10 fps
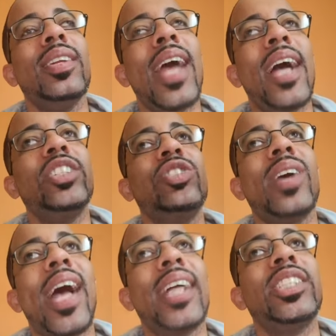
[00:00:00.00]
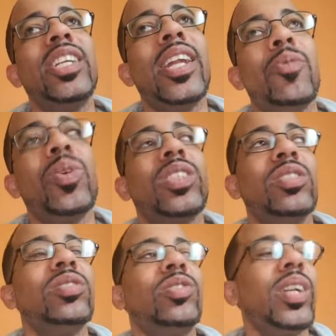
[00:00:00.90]
the National Action Network.
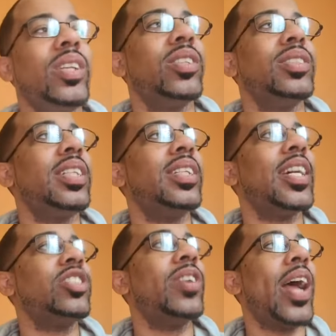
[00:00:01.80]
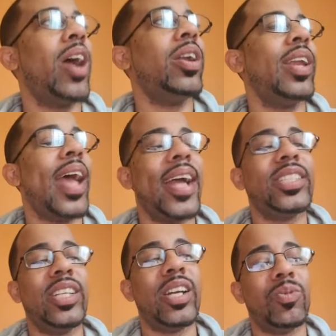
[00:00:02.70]
This was 2013 National
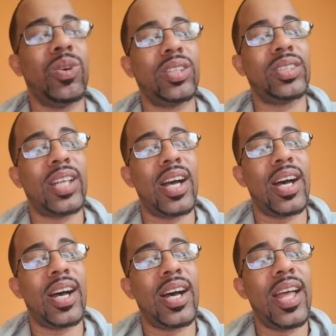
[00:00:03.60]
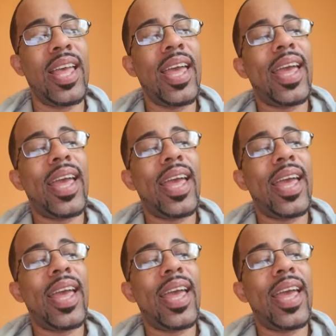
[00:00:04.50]
Action Network's uh,